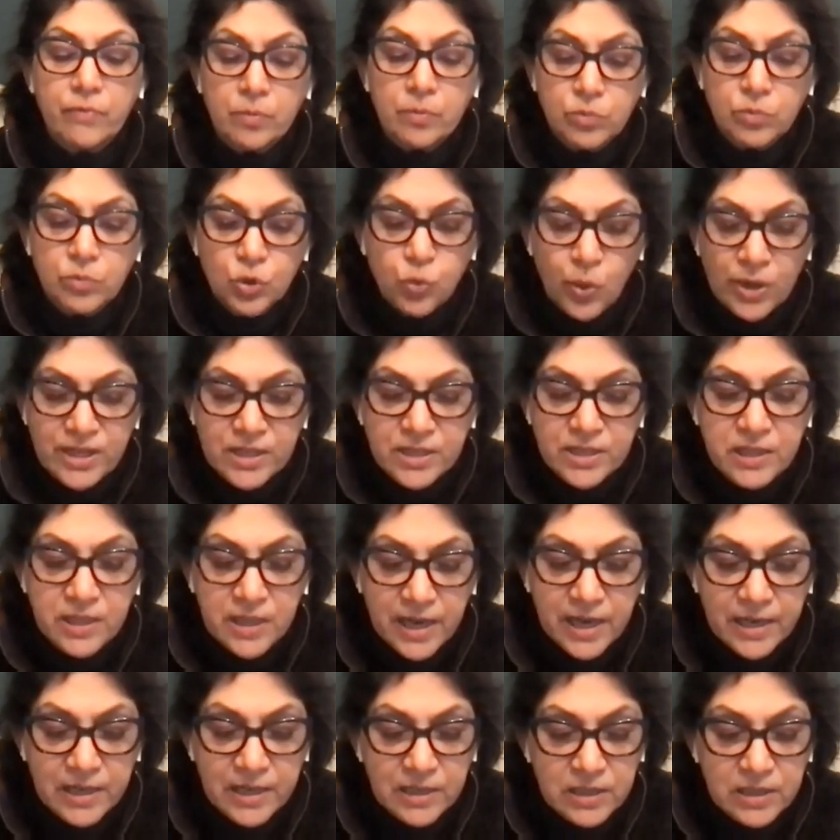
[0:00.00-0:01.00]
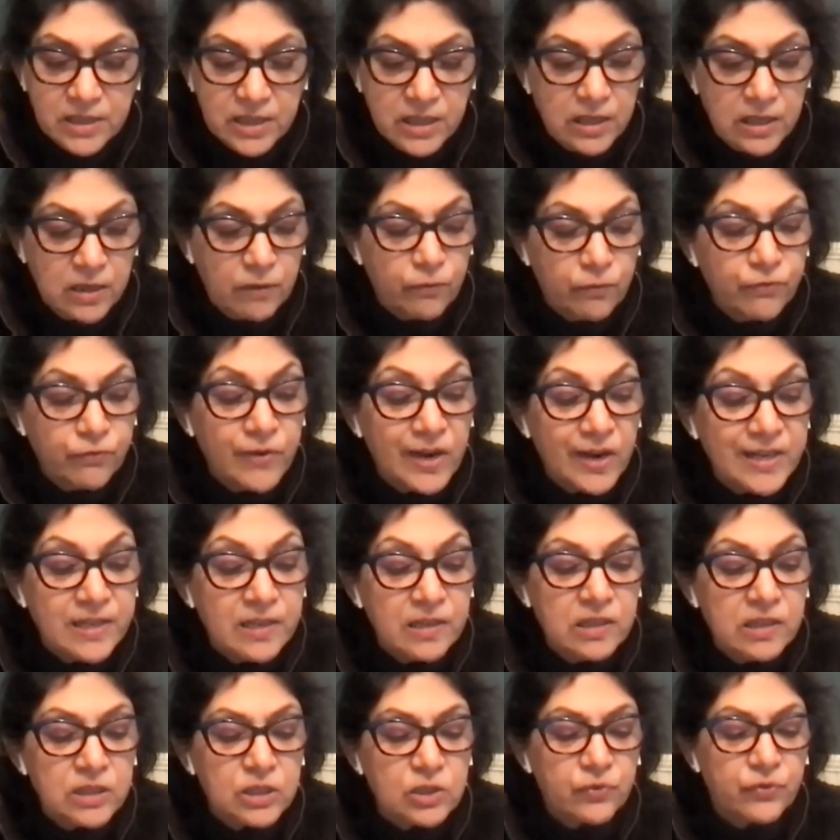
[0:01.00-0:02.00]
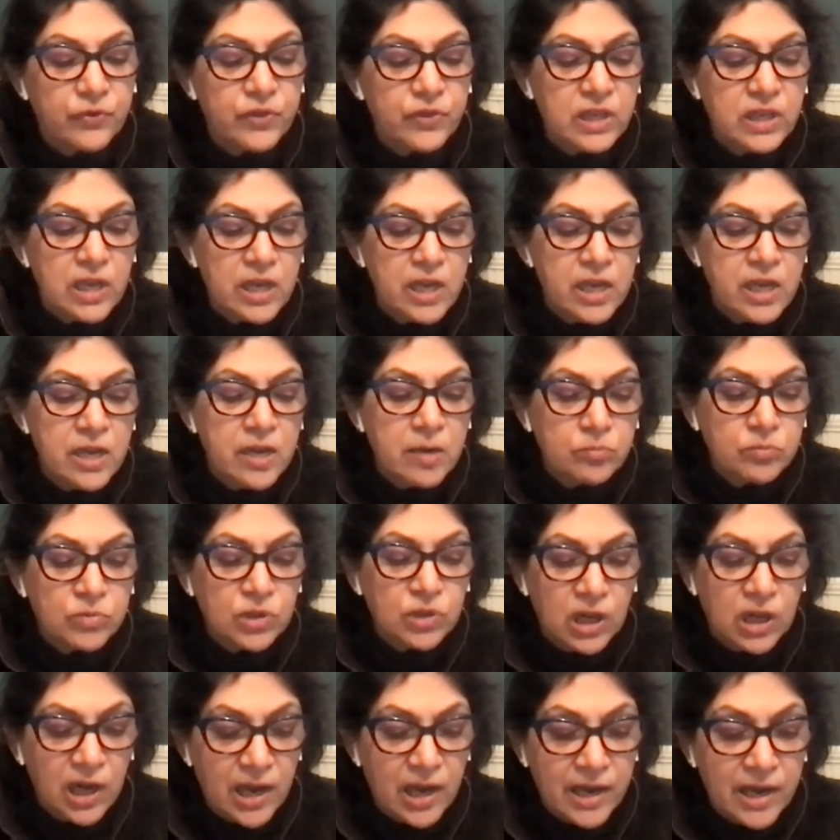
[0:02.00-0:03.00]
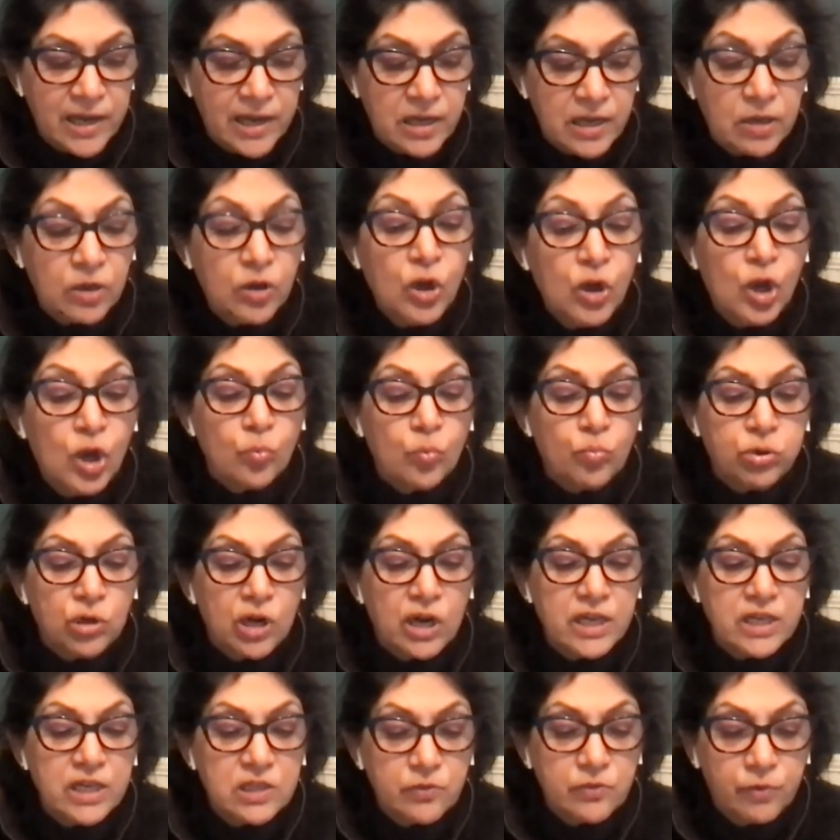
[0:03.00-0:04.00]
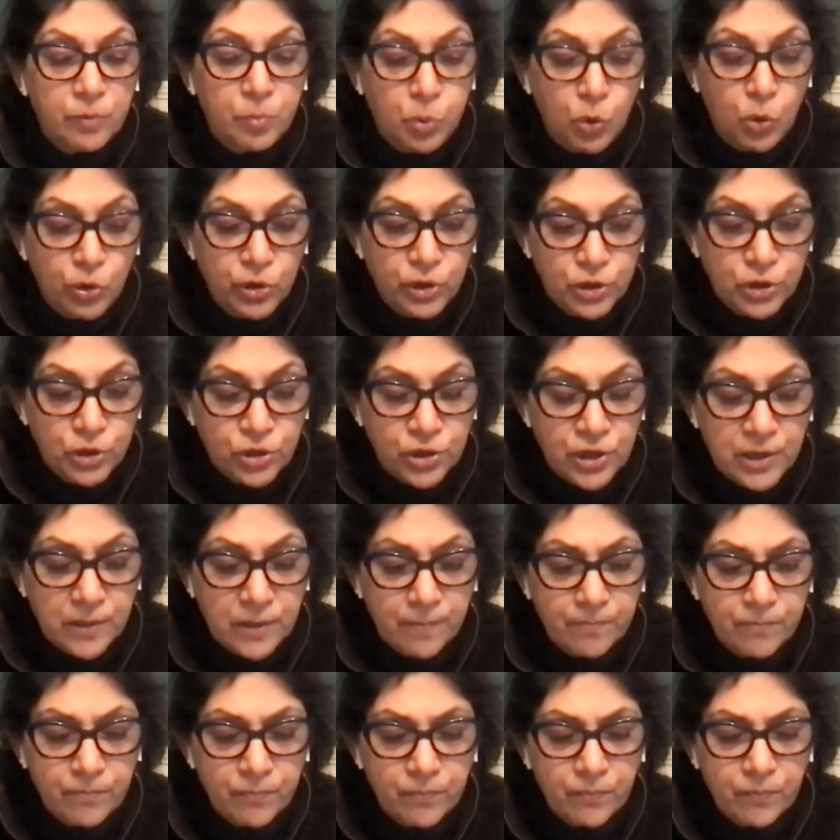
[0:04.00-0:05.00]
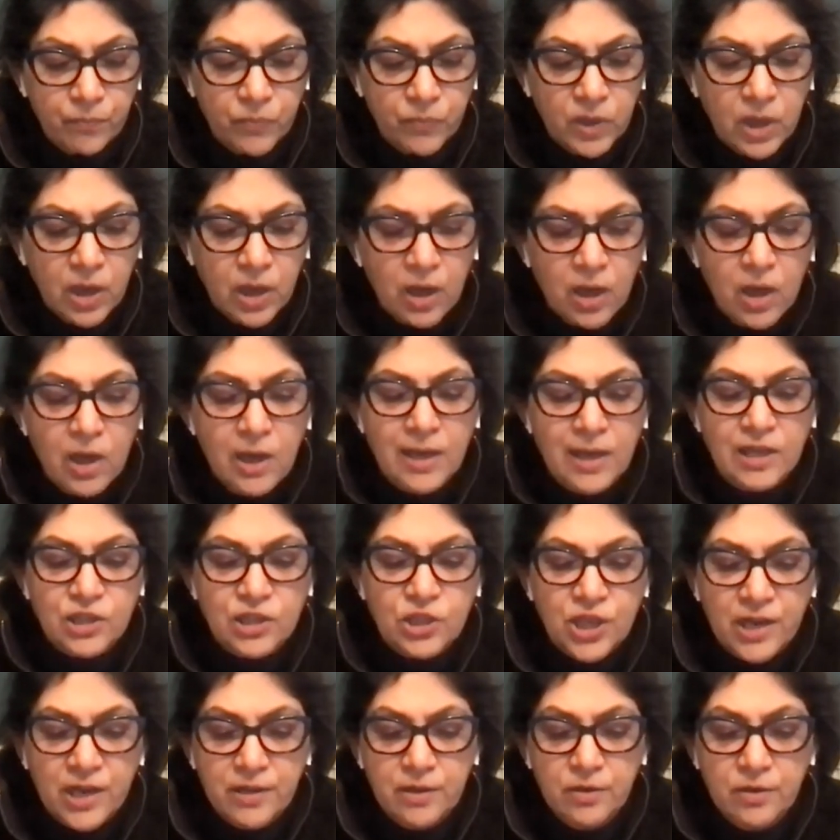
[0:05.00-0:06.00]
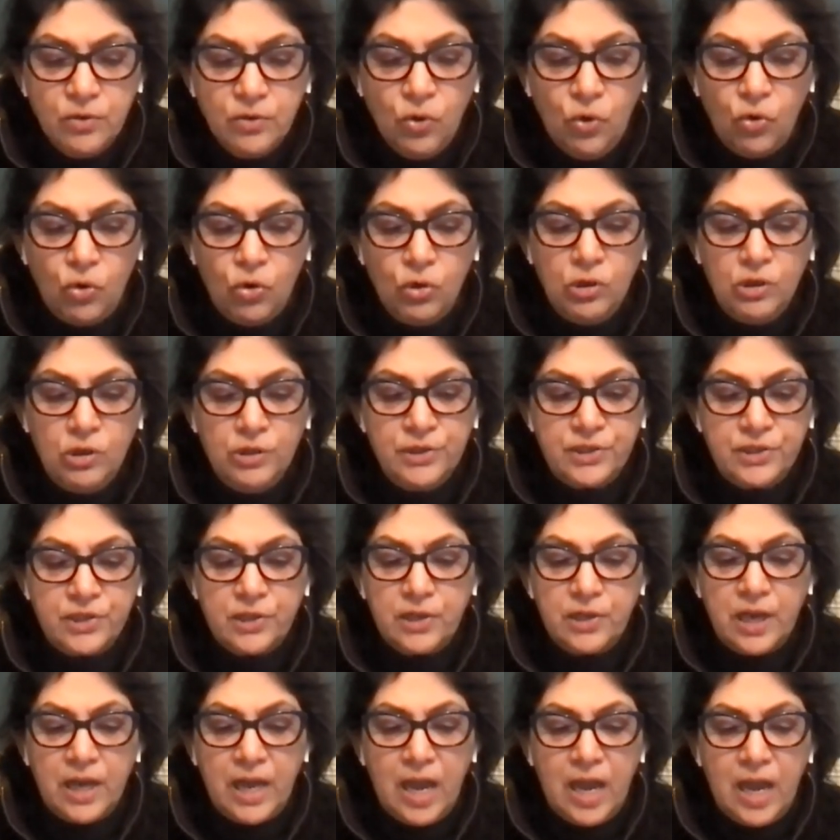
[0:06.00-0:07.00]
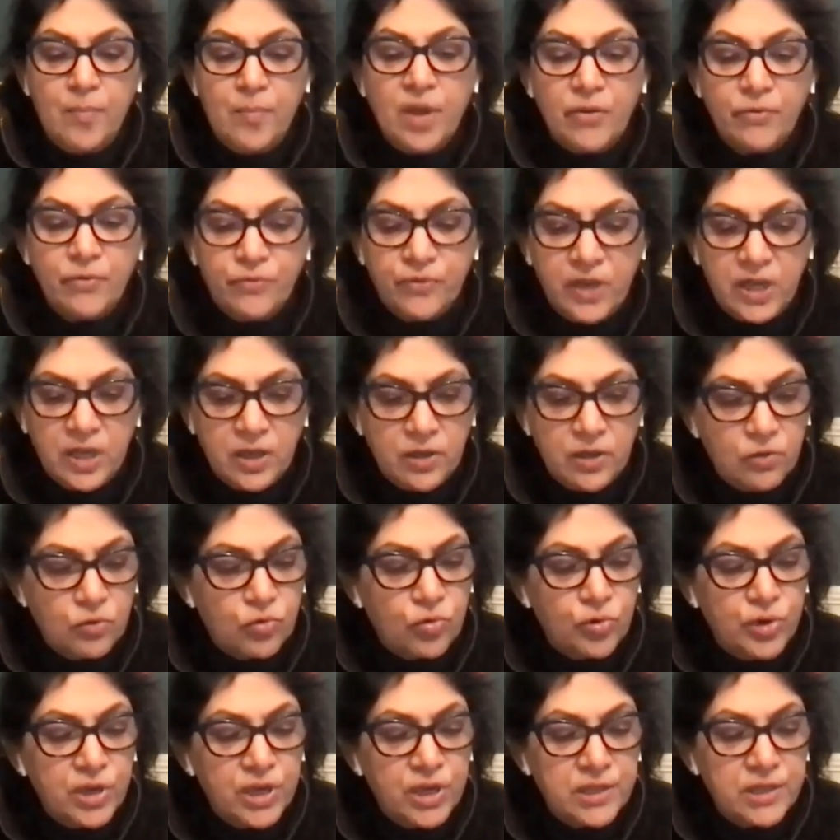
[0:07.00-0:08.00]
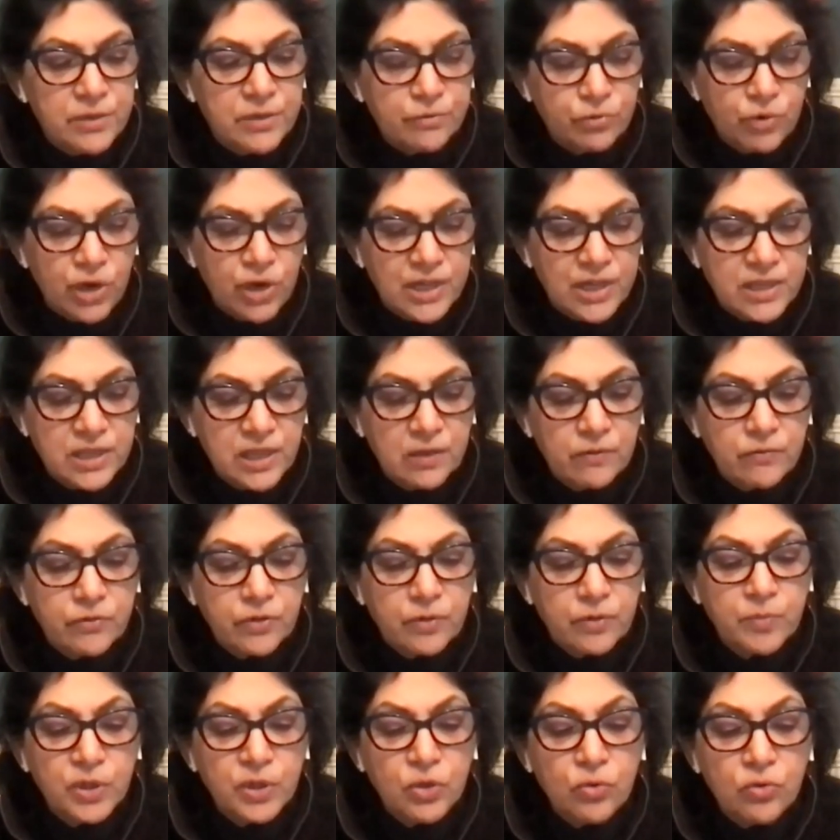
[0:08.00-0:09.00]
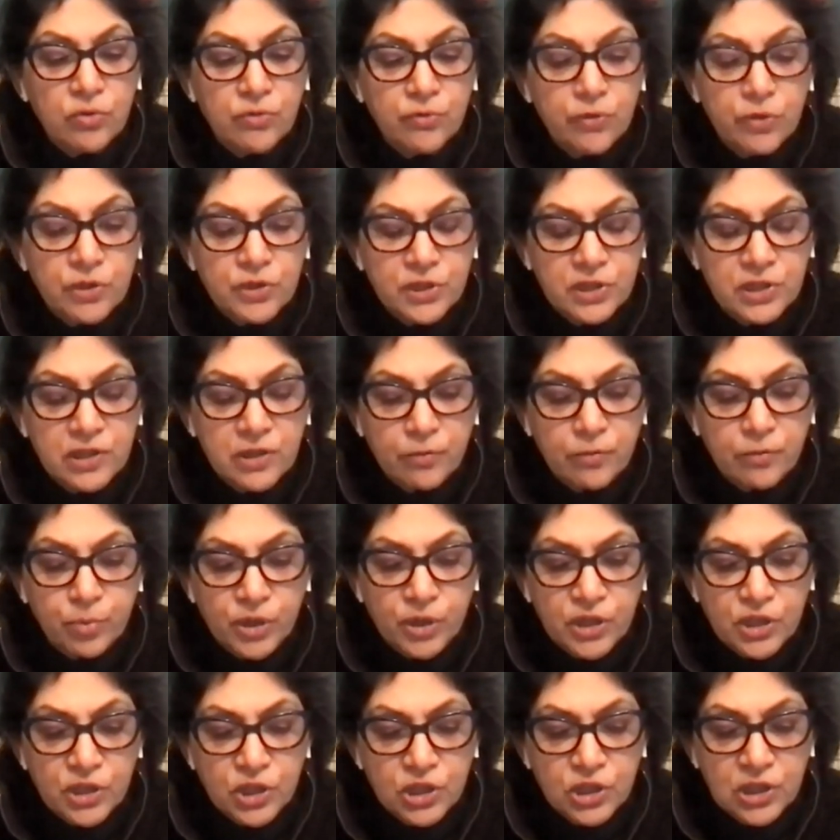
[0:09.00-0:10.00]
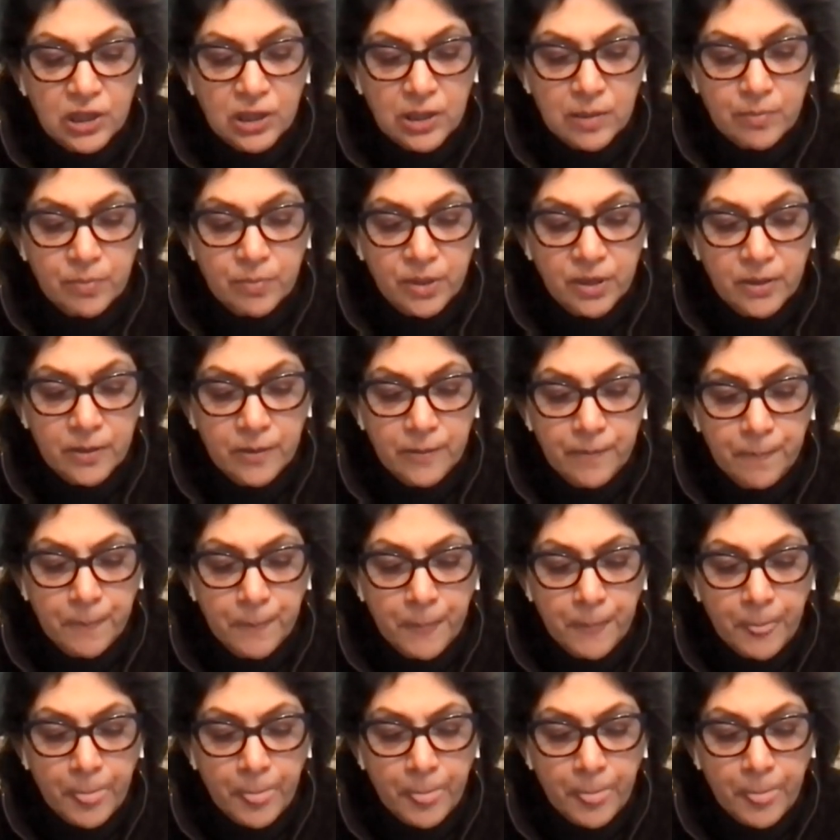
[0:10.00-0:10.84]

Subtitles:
from 2019, finalist for the A.M. Klein Prize for Poetry. Shannon holds an MFA in creative writing from the University of British Columbia